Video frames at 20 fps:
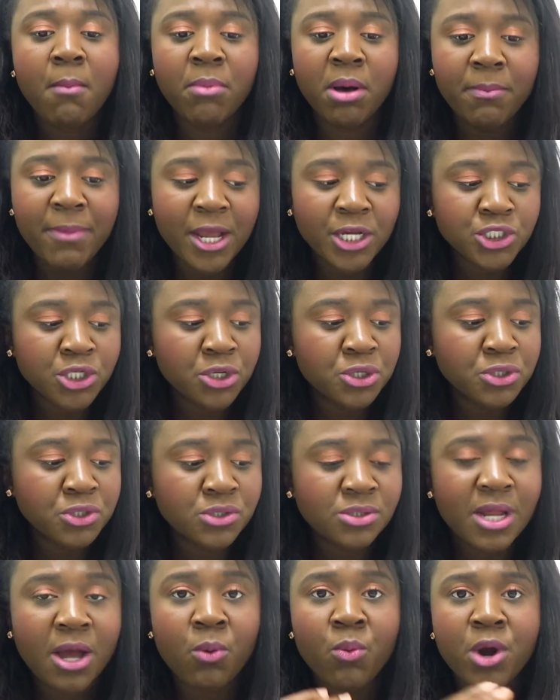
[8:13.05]
But make sure you
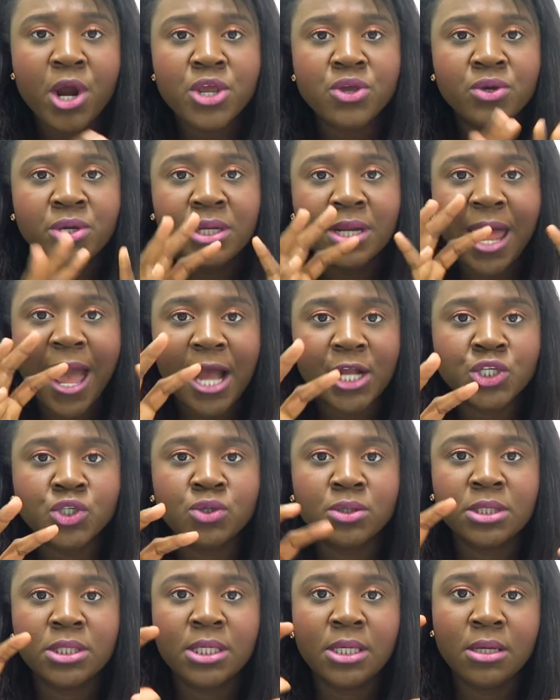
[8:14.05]
do that where you can
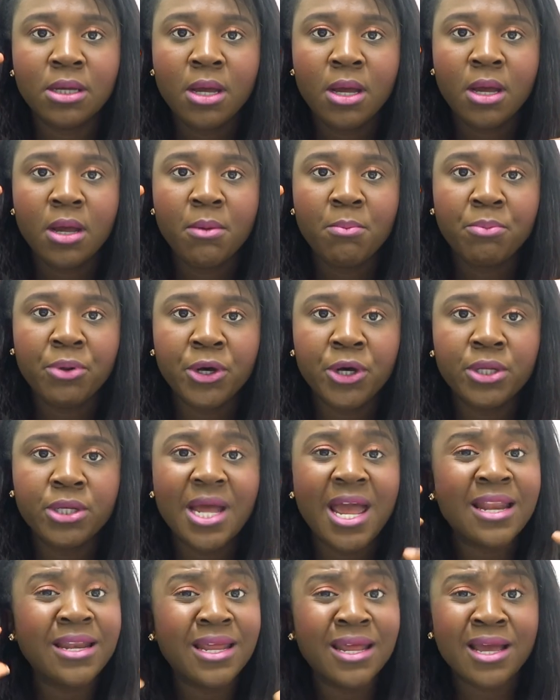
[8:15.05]
actually
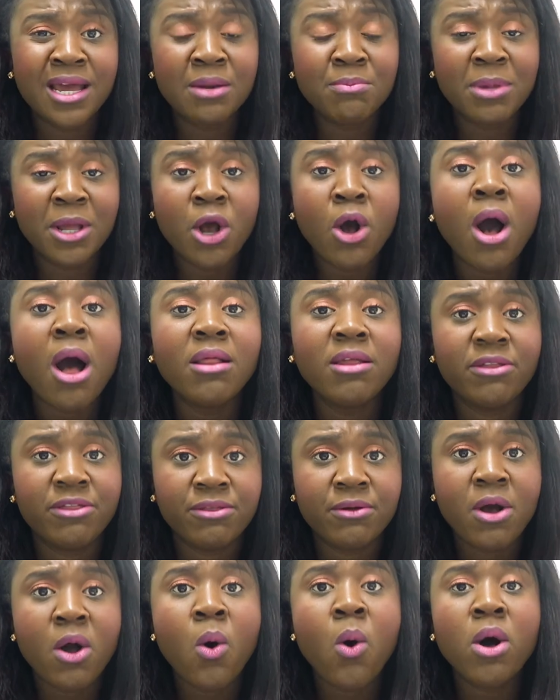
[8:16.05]
put, and it can be color
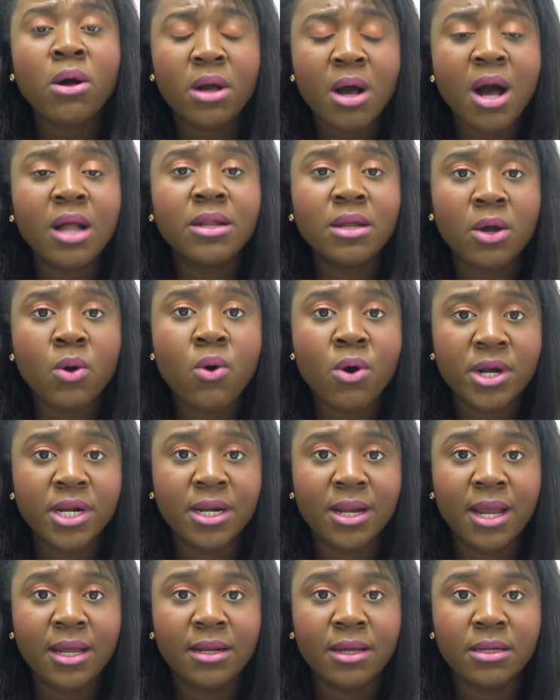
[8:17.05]

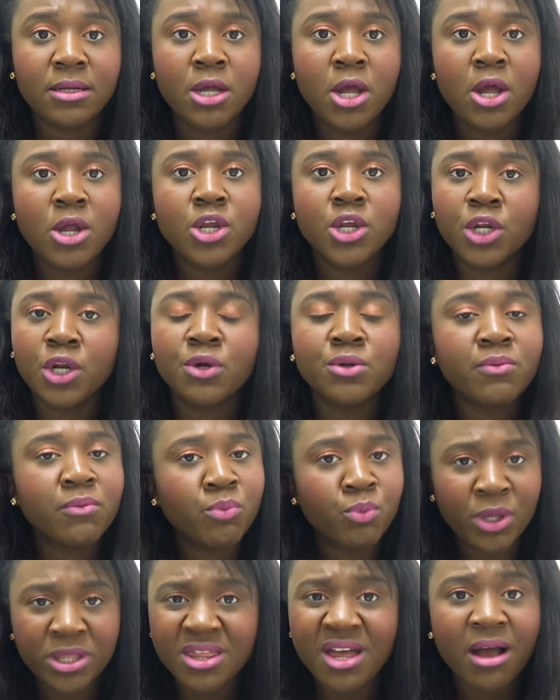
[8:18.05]
coordinated, you know,
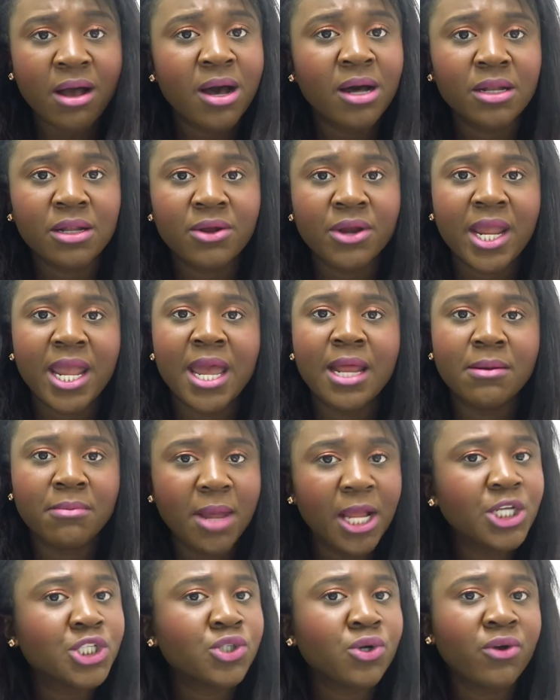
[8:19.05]
with that color again.
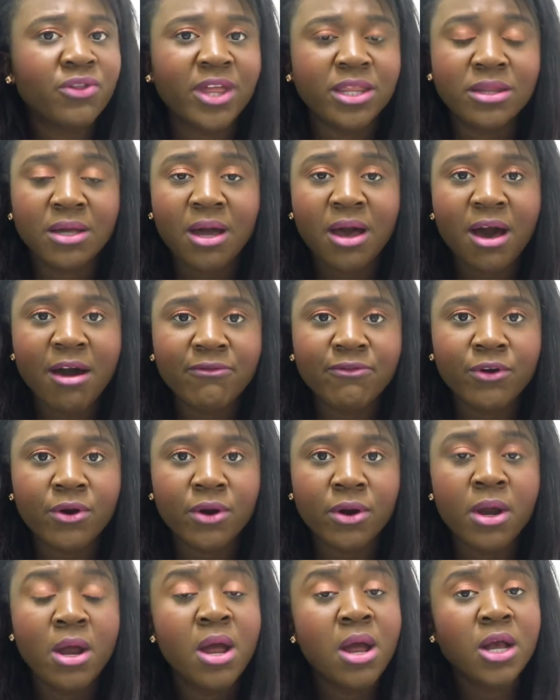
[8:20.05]
Make sure that the
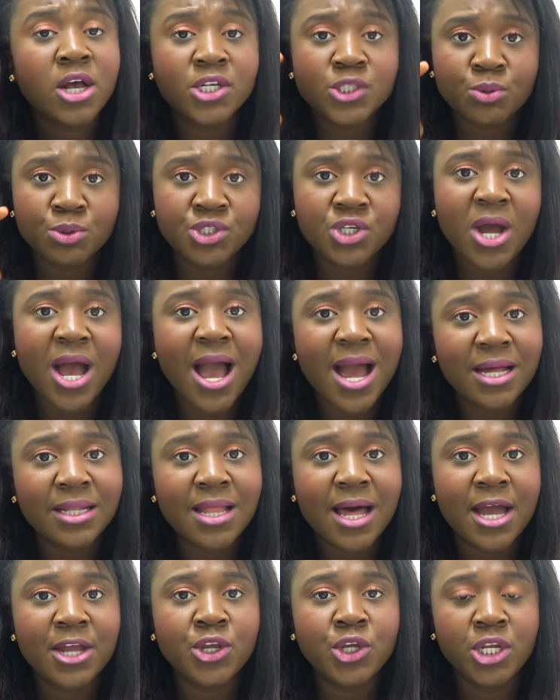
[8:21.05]
cover, because with your
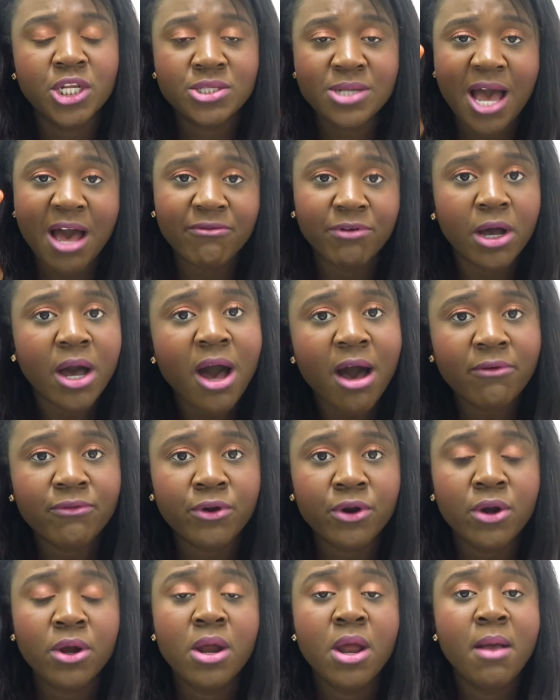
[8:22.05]
highlight you need to have a
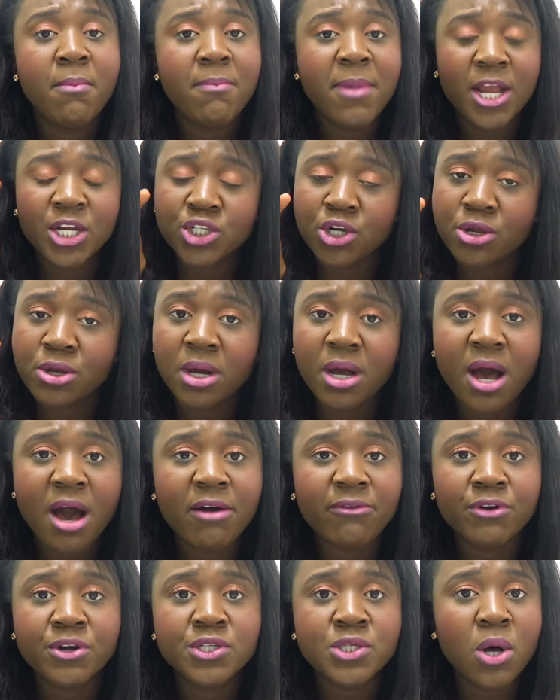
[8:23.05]
cover, make sure your
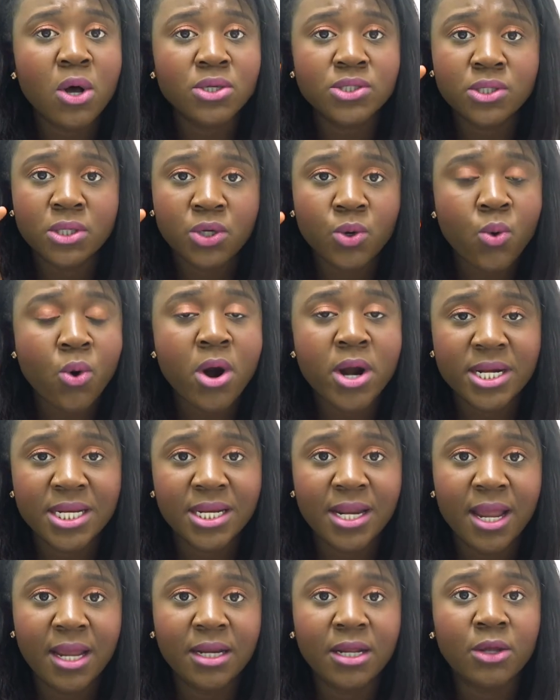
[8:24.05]
cover is also
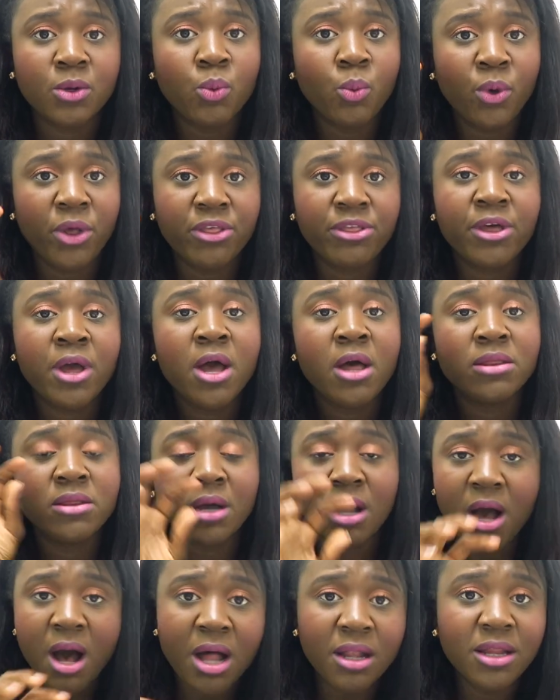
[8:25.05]
coordinated with
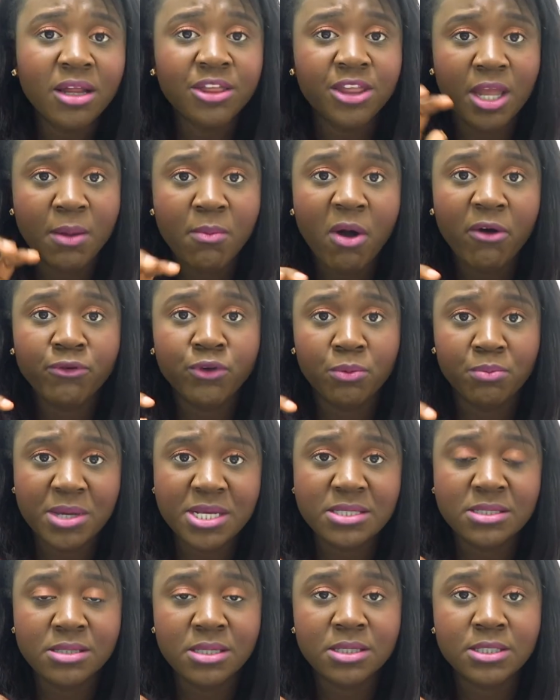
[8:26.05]
the color theme of your
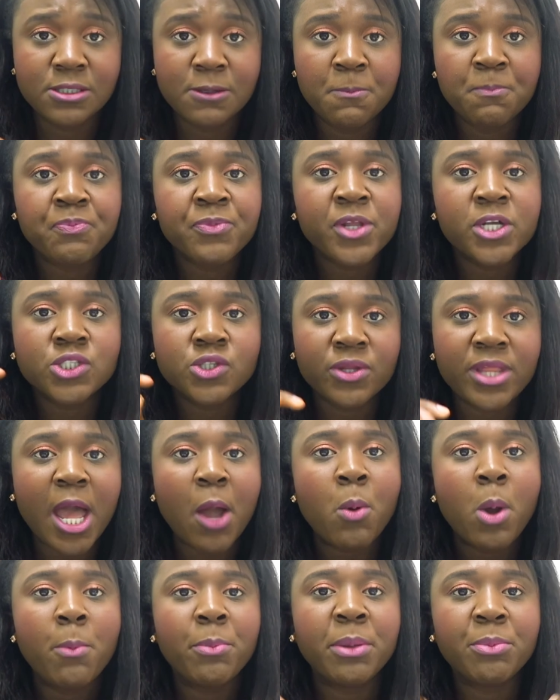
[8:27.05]
business, so that
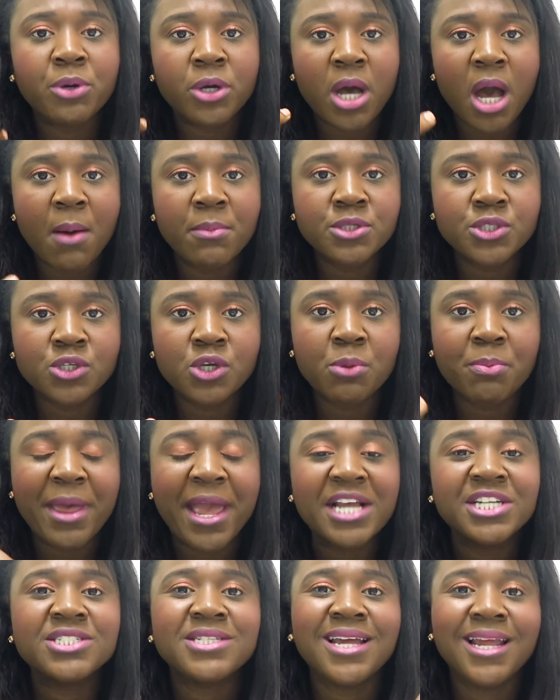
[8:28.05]
when people come to your
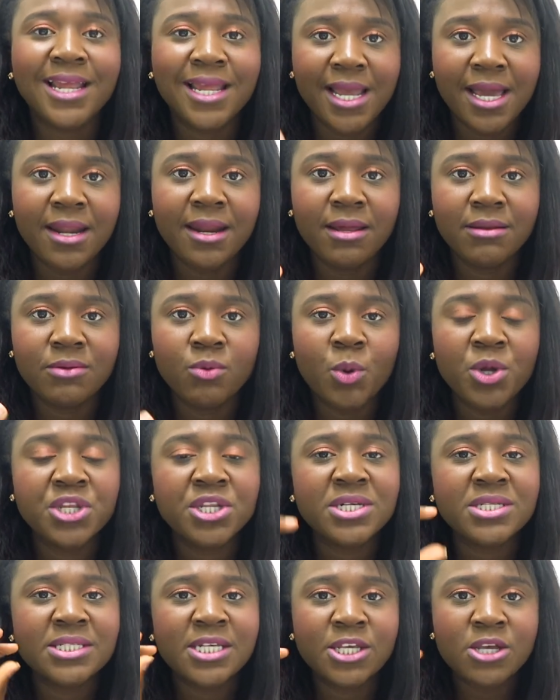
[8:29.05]
page, they get it. When
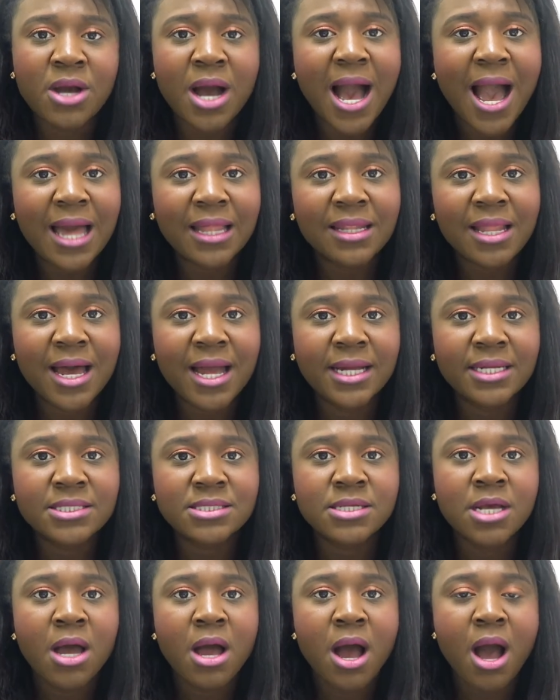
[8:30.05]
they see your
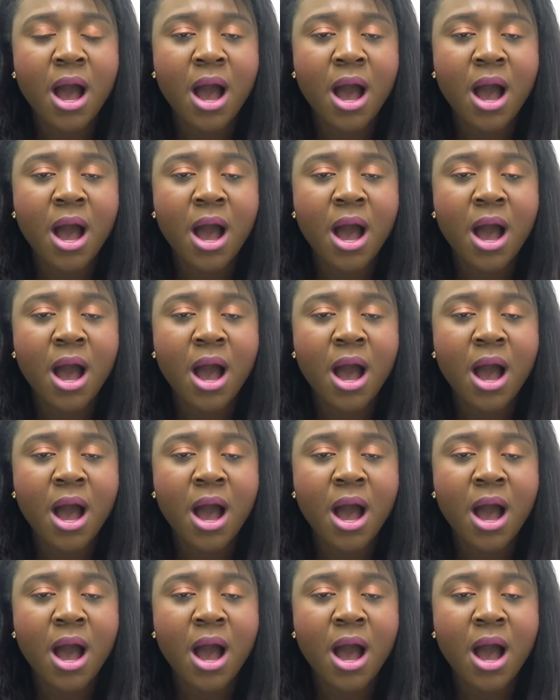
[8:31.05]
highlights